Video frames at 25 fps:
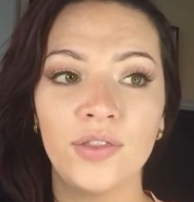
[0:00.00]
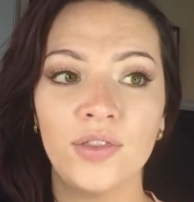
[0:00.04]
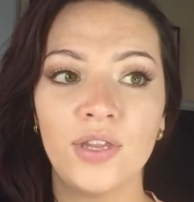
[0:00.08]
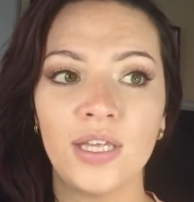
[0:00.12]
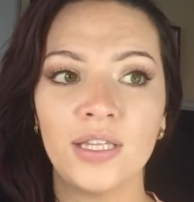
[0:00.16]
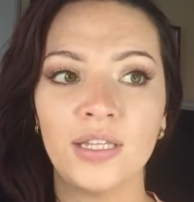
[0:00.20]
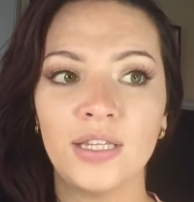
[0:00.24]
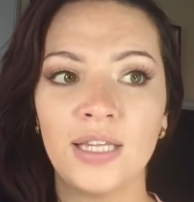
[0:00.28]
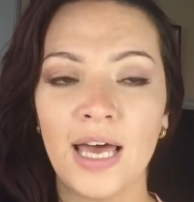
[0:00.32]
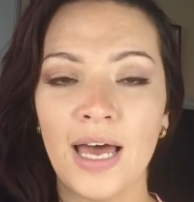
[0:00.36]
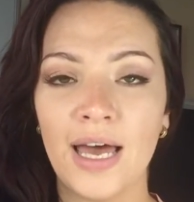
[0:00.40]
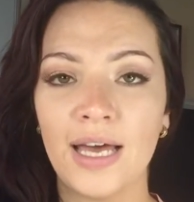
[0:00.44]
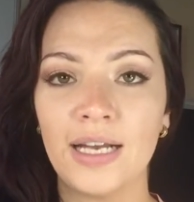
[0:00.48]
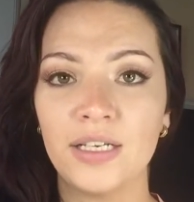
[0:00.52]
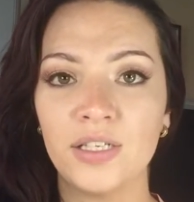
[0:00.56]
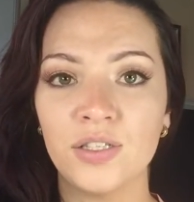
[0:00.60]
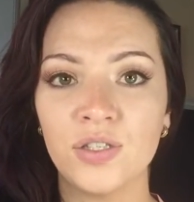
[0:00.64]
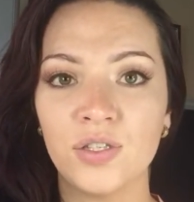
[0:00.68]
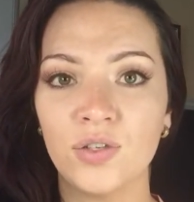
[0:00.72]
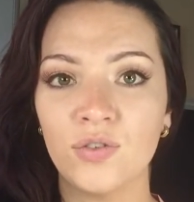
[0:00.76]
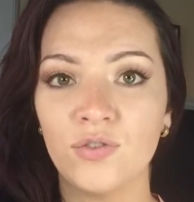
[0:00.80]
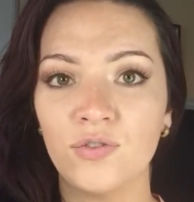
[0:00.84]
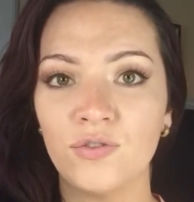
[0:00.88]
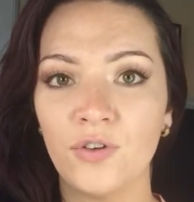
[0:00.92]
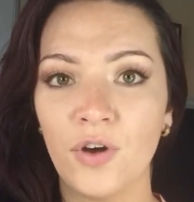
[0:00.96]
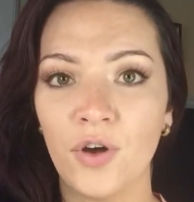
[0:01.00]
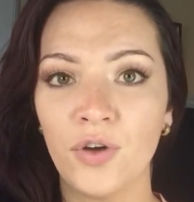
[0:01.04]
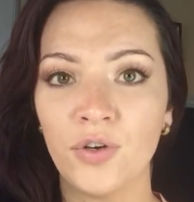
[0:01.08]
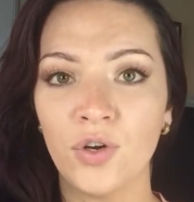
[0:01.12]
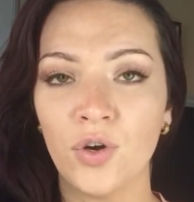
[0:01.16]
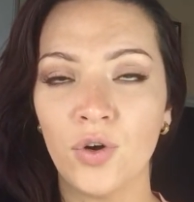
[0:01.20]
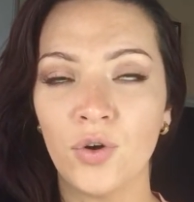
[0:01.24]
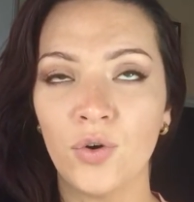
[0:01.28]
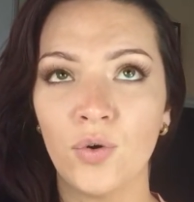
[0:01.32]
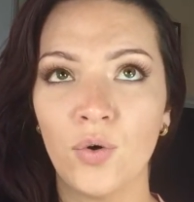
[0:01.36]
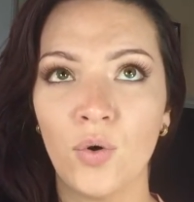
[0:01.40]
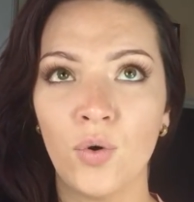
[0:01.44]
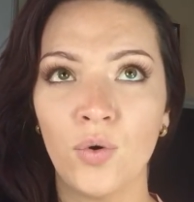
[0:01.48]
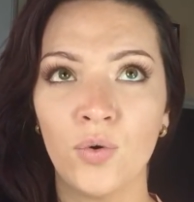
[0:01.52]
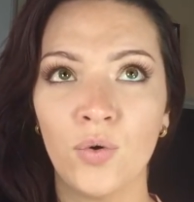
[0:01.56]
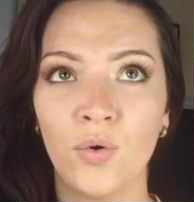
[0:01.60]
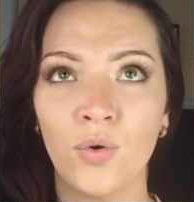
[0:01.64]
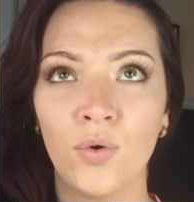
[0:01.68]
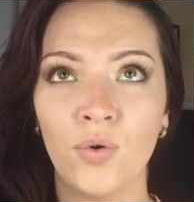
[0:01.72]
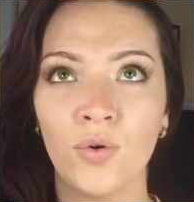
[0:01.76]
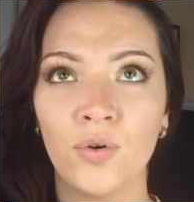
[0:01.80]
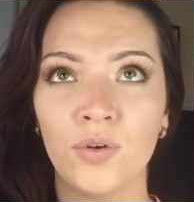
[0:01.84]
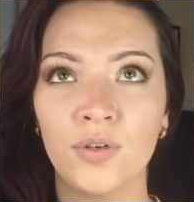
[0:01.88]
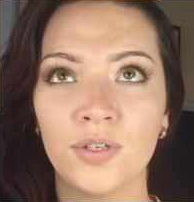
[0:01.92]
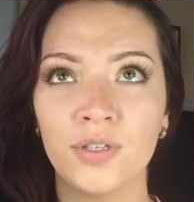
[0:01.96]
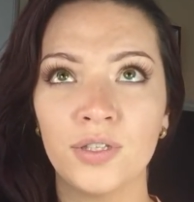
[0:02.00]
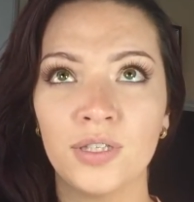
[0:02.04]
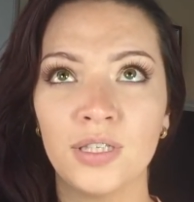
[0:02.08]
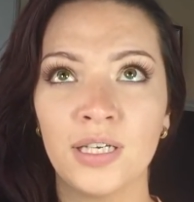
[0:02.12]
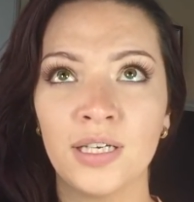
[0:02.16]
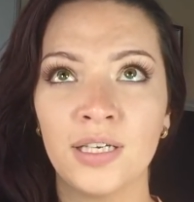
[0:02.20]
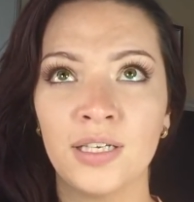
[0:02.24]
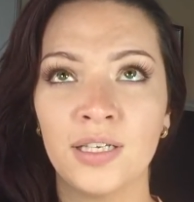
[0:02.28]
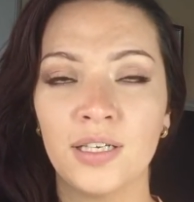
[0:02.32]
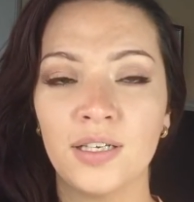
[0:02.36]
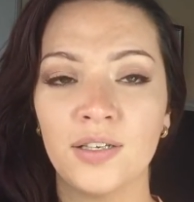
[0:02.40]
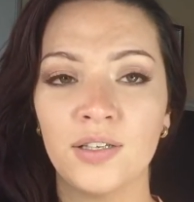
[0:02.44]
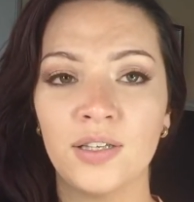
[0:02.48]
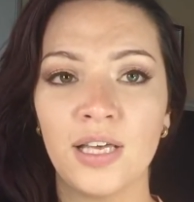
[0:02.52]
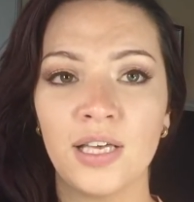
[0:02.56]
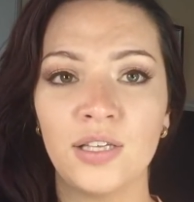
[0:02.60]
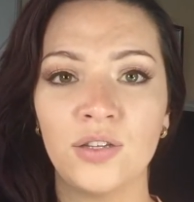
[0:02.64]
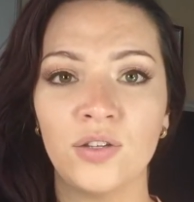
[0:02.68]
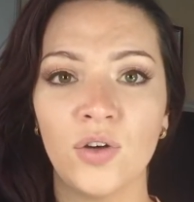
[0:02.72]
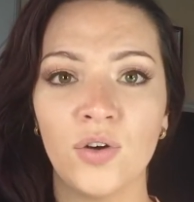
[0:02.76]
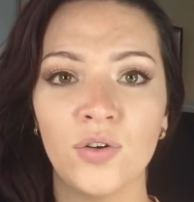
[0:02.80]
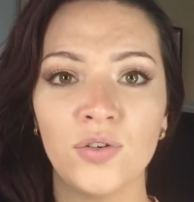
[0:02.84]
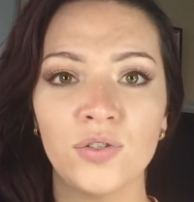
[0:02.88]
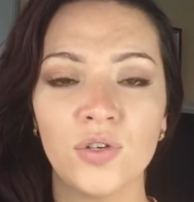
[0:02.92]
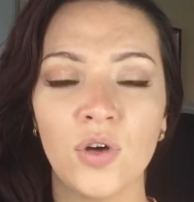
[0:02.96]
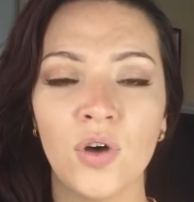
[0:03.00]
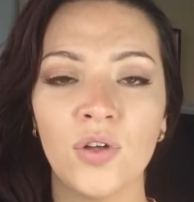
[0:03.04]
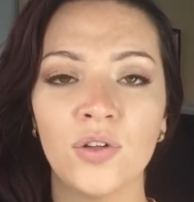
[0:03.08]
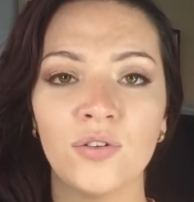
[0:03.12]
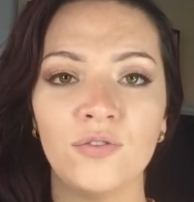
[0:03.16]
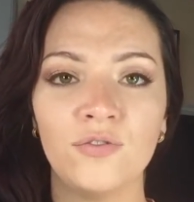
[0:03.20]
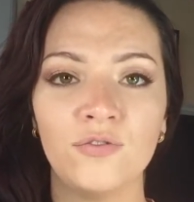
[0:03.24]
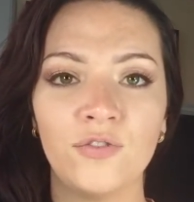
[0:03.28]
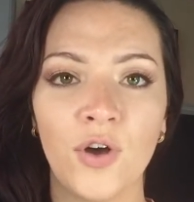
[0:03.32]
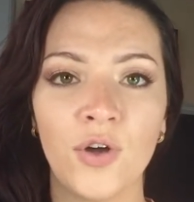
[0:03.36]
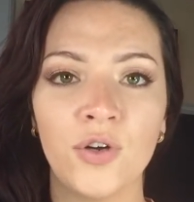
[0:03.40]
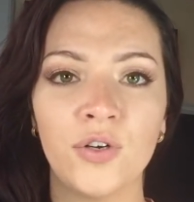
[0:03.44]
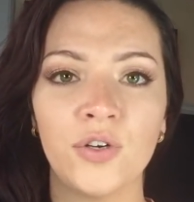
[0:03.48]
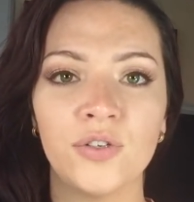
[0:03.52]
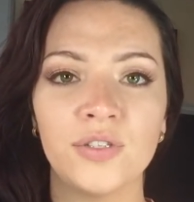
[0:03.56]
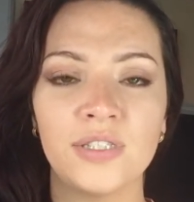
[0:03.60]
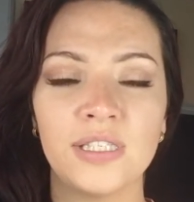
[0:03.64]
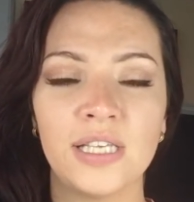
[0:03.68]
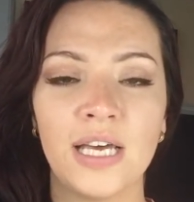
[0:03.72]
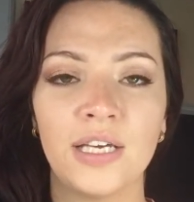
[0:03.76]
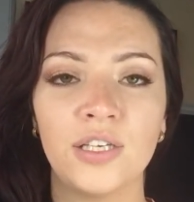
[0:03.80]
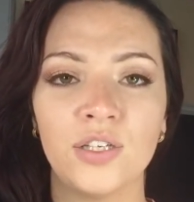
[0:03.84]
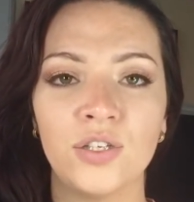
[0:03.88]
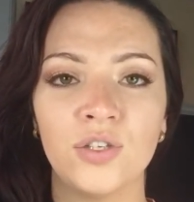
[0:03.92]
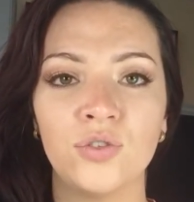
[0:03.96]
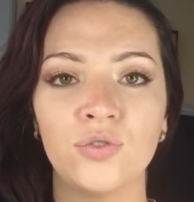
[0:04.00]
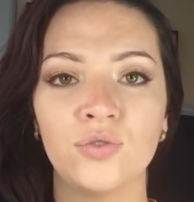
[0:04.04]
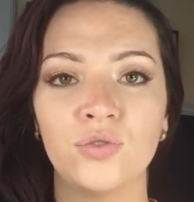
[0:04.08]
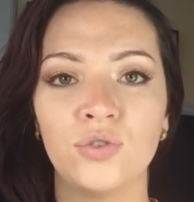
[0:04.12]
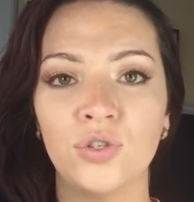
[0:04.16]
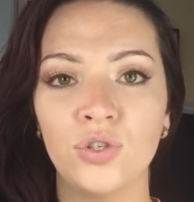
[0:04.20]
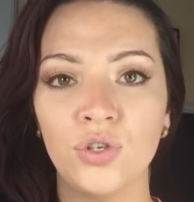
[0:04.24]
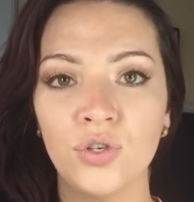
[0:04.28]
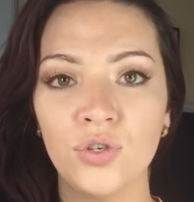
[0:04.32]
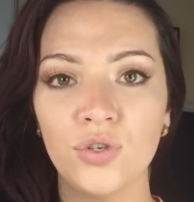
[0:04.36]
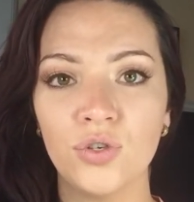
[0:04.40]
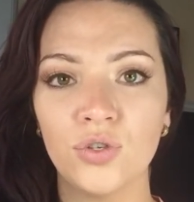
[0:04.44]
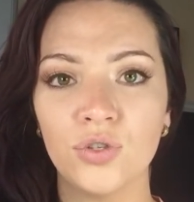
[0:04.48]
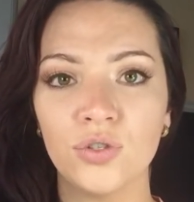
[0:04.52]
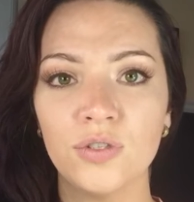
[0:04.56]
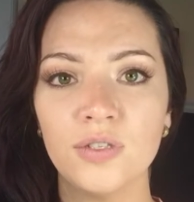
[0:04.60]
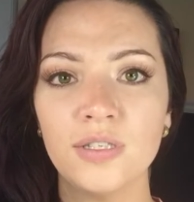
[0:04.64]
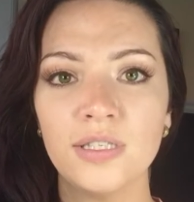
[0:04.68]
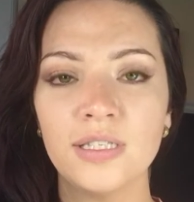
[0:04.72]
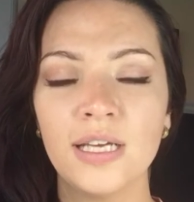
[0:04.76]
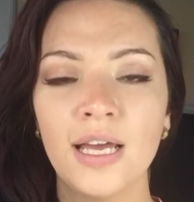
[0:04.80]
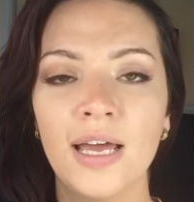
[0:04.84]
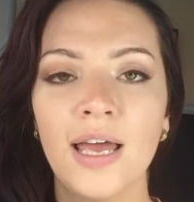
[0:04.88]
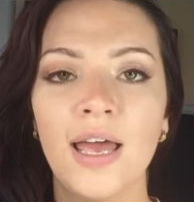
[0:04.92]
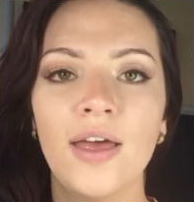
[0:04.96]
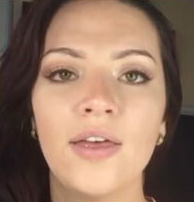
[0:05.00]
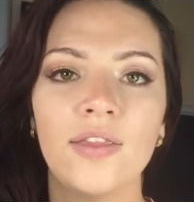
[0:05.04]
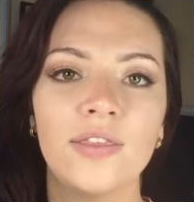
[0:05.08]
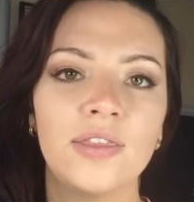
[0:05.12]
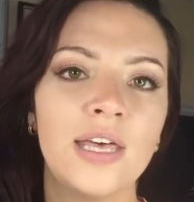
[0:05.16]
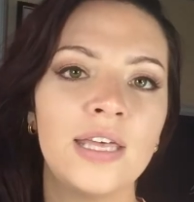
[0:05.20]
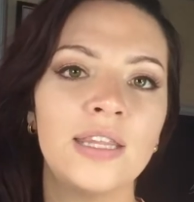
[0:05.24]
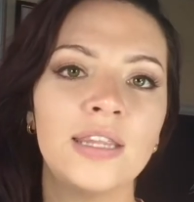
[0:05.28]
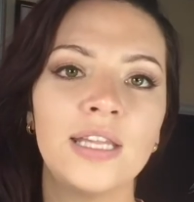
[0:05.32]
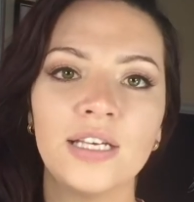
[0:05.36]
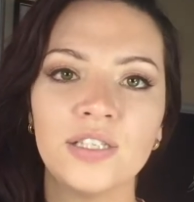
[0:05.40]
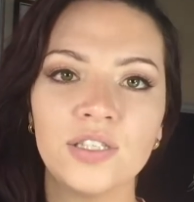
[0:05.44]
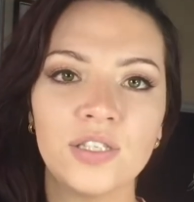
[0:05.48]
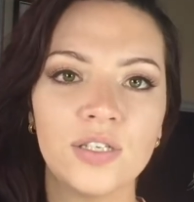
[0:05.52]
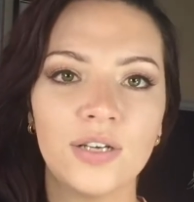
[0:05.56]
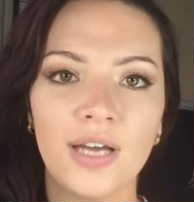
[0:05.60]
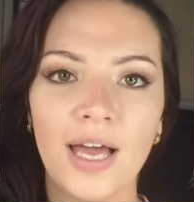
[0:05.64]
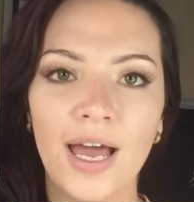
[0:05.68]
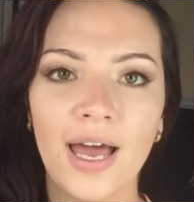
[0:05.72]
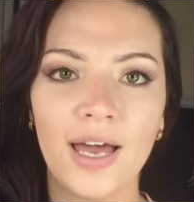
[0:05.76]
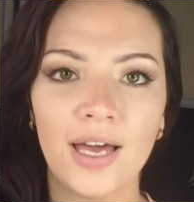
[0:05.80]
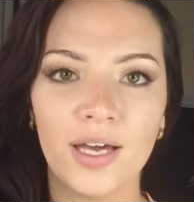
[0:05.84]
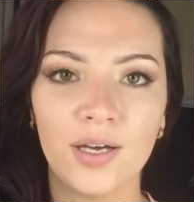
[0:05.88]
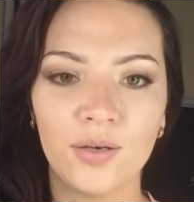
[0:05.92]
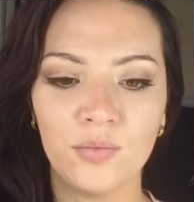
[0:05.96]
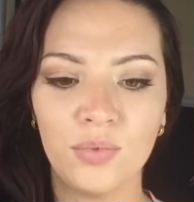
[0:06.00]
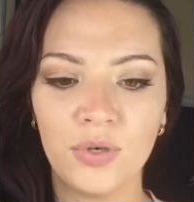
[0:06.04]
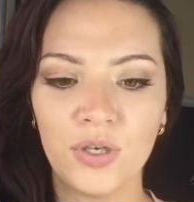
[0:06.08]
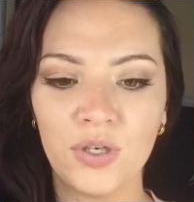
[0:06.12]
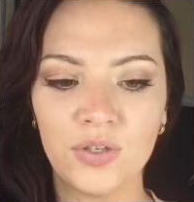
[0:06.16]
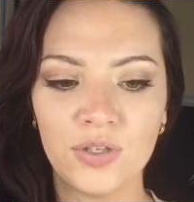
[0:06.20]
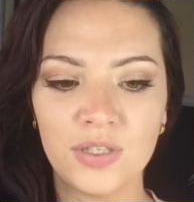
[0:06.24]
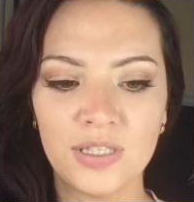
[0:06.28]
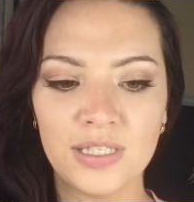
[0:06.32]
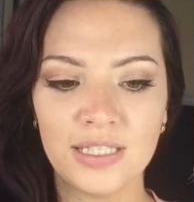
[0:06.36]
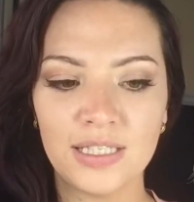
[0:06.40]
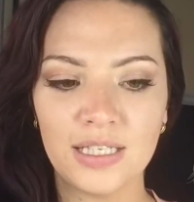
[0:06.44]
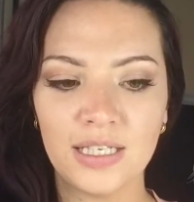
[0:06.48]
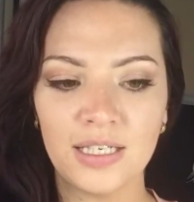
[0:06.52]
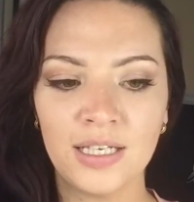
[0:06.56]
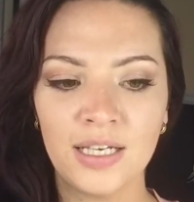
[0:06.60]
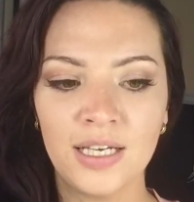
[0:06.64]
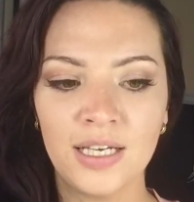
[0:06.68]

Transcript: that that is the photo, or that those are the photos that you used, then that's okay, because